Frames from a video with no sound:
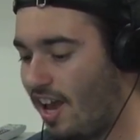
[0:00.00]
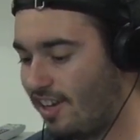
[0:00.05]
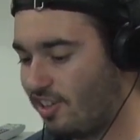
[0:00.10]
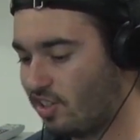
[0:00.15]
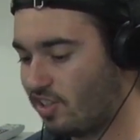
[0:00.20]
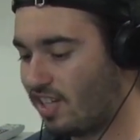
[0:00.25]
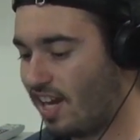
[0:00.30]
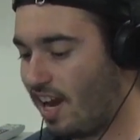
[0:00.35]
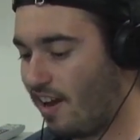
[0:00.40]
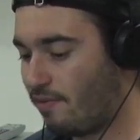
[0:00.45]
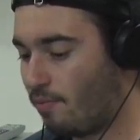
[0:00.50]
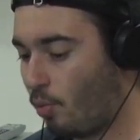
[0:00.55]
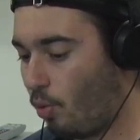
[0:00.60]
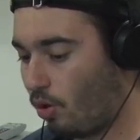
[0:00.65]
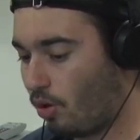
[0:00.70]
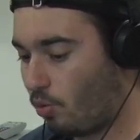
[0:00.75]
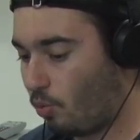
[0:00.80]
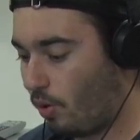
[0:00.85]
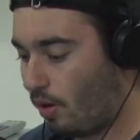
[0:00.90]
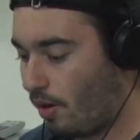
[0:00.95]
and just have
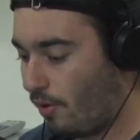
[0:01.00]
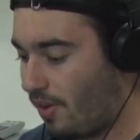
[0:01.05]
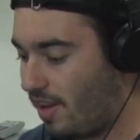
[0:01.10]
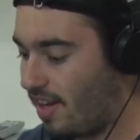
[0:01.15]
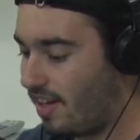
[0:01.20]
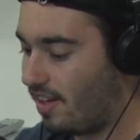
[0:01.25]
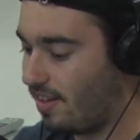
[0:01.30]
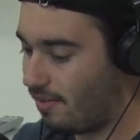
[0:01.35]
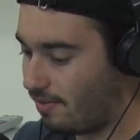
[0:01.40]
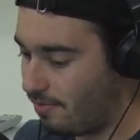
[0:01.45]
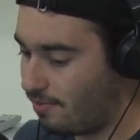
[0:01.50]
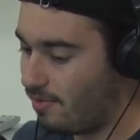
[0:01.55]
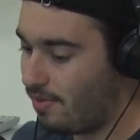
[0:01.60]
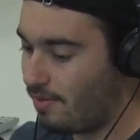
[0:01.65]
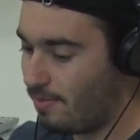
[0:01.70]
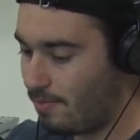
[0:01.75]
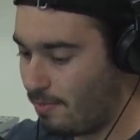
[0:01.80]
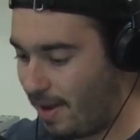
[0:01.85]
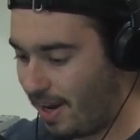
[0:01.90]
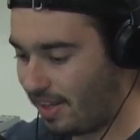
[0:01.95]
more where they can
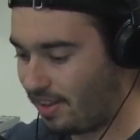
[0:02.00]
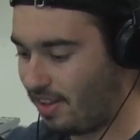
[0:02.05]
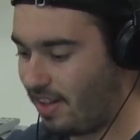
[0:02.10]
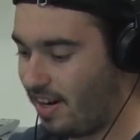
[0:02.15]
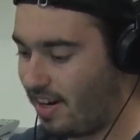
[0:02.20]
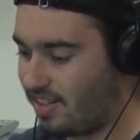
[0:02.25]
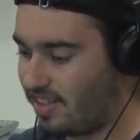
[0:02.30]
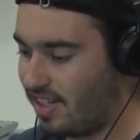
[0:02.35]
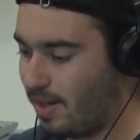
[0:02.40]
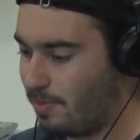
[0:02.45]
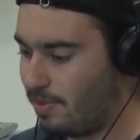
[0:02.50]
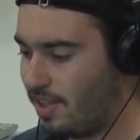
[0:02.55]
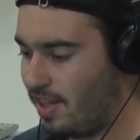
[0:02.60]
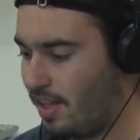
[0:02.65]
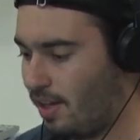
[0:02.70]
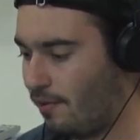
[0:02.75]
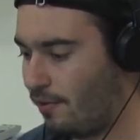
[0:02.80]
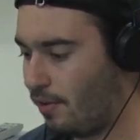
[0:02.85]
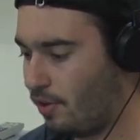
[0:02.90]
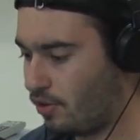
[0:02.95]
make the next step to
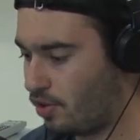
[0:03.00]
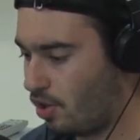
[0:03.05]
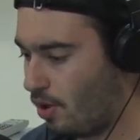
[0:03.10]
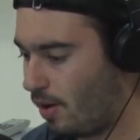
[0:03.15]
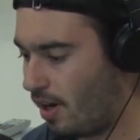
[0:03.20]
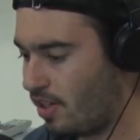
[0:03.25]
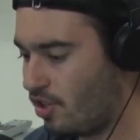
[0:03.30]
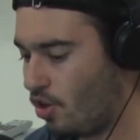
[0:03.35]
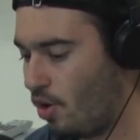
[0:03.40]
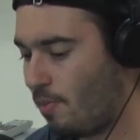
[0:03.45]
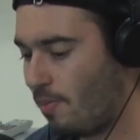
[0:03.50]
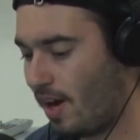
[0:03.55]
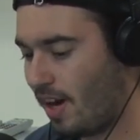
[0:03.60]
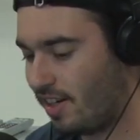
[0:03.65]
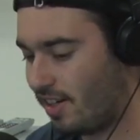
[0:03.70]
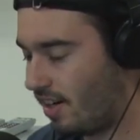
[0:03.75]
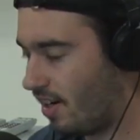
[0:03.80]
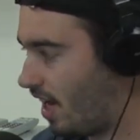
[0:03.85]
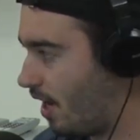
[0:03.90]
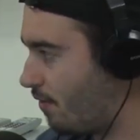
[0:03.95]
the N F L. So I don't
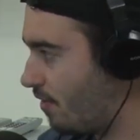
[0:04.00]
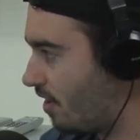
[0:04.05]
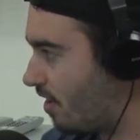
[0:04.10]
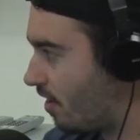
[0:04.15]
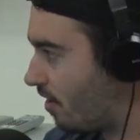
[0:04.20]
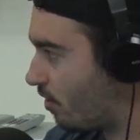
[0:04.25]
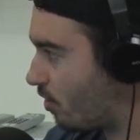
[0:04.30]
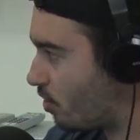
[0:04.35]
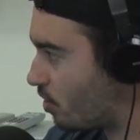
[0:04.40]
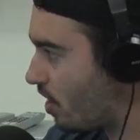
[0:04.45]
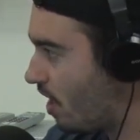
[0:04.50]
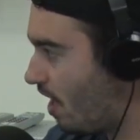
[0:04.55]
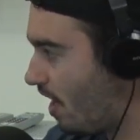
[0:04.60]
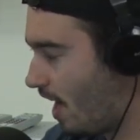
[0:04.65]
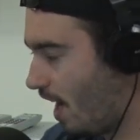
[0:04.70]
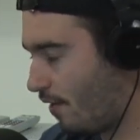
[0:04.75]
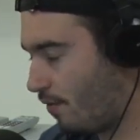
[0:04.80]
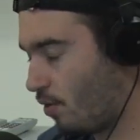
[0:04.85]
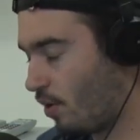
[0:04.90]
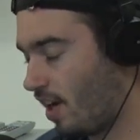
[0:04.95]
mind not having kickers.
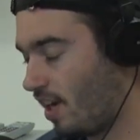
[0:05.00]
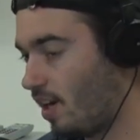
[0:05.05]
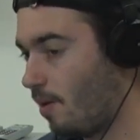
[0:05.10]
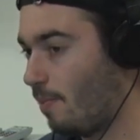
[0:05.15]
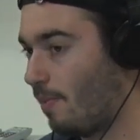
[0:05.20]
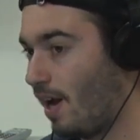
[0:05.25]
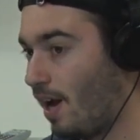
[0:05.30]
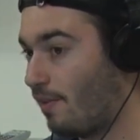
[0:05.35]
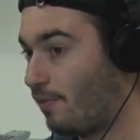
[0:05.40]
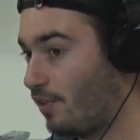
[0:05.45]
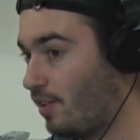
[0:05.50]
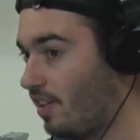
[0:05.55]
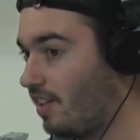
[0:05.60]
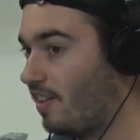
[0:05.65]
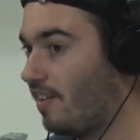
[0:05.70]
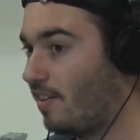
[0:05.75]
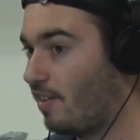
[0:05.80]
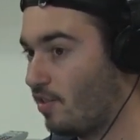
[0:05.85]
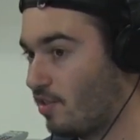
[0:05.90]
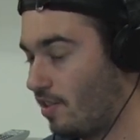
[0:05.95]
I feel kind of bad for the
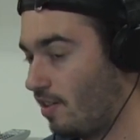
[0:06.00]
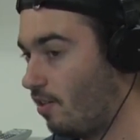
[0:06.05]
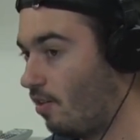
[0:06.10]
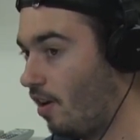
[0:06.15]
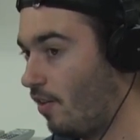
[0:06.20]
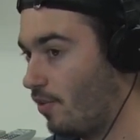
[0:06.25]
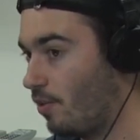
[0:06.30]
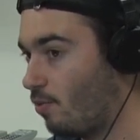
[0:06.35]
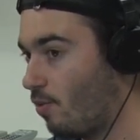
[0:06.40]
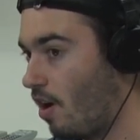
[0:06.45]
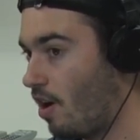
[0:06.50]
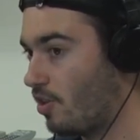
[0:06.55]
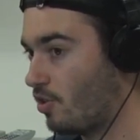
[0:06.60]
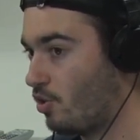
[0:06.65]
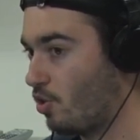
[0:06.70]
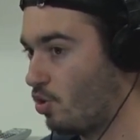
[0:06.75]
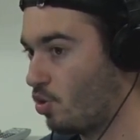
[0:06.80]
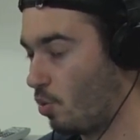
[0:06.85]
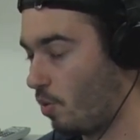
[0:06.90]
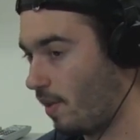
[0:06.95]
kickers that are on the
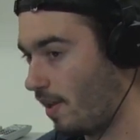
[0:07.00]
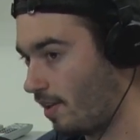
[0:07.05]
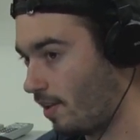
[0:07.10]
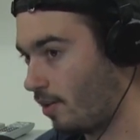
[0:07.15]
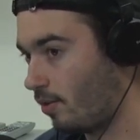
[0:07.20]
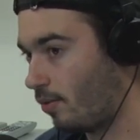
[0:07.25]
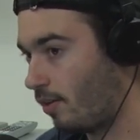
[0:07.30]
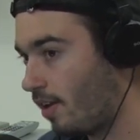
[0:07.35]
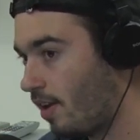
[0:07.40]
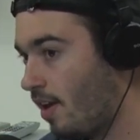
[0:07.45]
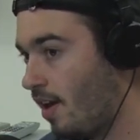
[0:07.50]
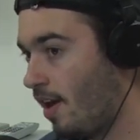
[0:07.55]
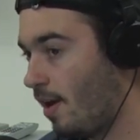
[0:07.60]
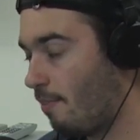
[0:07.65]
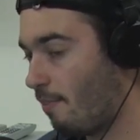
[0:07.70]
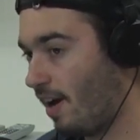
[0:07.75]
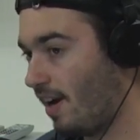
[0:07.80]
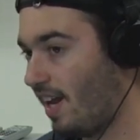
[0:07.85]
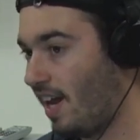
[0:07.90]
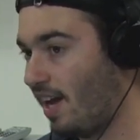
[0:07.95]
rosters where they literally
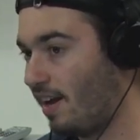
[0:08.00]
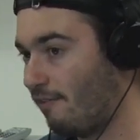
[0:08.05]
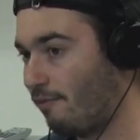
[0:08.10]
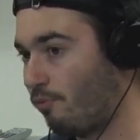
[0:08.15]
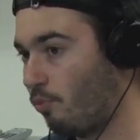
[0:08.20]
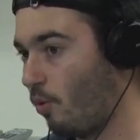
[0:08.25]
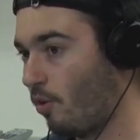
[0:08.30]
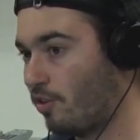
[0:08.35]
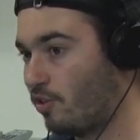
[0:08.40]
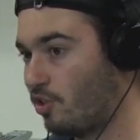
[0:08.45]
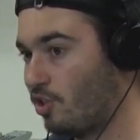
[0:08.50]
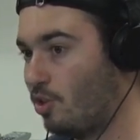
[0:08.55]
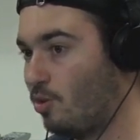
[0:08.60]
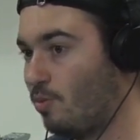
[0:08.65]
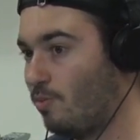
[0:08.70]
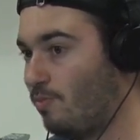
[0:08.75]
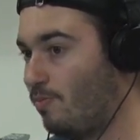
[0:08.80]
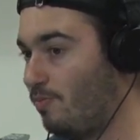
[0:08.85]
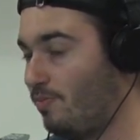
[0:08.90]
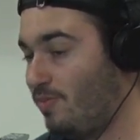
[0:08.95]
might have one or
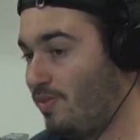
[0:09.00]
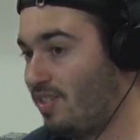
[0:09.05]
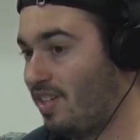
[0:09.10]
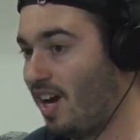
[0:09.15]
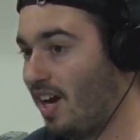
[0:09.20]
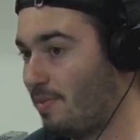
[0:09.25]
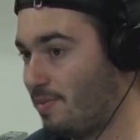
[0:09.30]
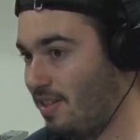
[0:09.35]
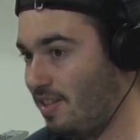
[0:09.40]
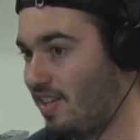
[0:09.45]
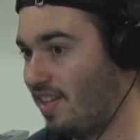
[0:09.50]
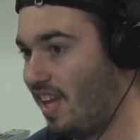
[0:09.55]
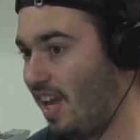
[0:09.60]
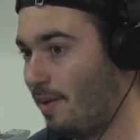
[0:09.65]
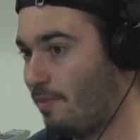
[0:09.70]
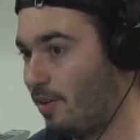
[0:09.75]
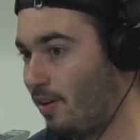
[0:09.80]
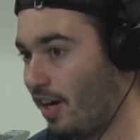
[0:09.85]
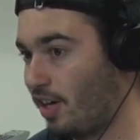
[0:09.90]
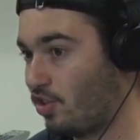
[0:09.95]
two times in the
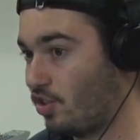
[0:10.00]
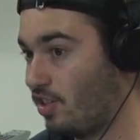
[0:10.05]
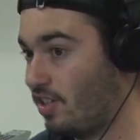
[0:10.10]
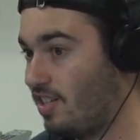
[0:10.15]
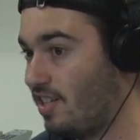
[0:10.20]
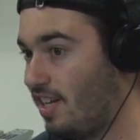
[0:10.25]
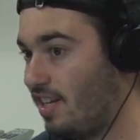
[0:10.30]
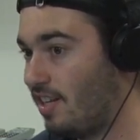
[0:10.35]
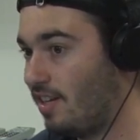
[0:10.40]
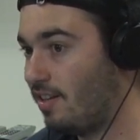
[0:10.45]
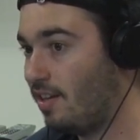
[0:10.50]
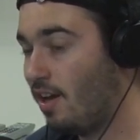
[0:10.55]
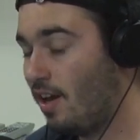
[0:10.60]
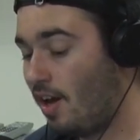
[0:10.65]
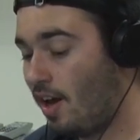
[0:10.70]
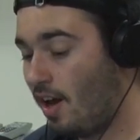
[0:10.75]
game they're actually needed.